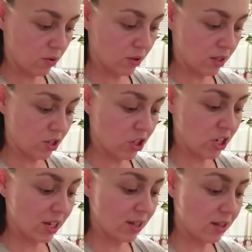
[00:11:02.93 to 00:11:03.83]
Oh, the
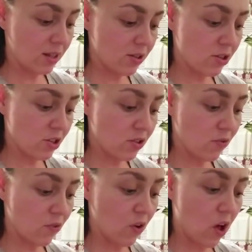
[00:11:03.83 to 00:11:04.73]
chicken is
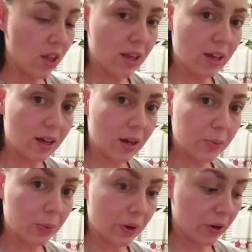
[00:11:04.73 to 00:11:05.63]
just falling
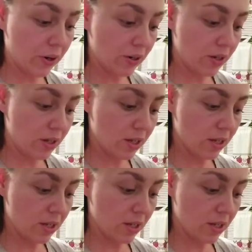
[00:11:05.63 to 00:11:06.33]
apart.